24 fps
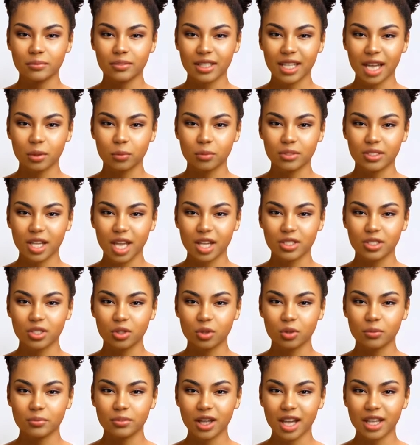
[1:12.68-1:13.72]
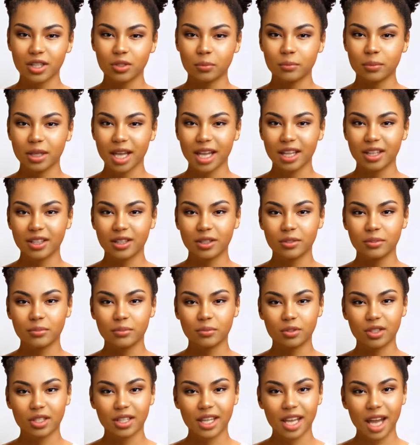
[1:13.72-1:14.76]
He was also a vital player
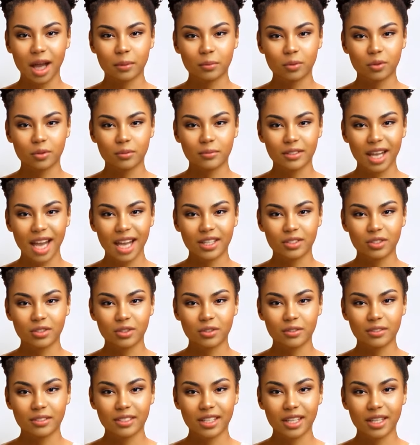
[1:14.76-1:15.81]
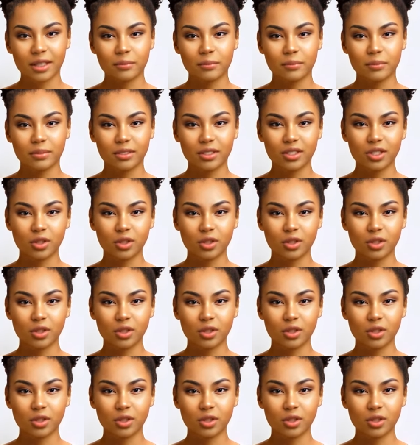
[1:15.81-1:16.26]
for the Cameroon national team,